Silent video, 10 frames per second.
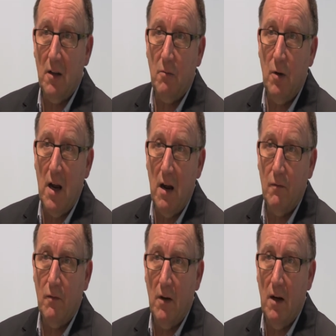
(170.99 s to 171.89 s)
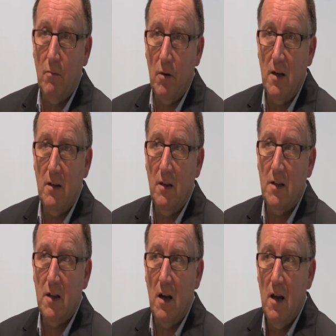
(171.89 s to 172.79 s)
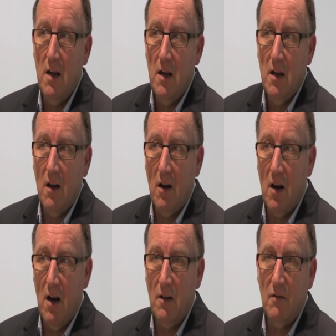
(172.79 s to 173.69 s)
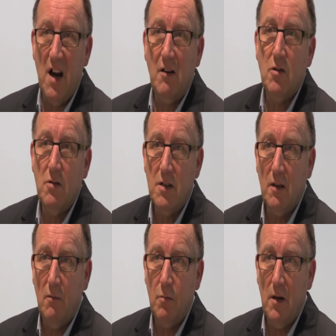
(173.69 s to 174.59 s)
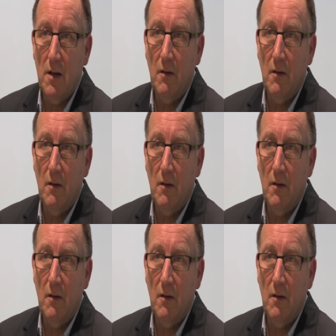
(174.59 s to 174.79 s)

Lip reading: that we have in Britain that are kind of characteristic of Britain.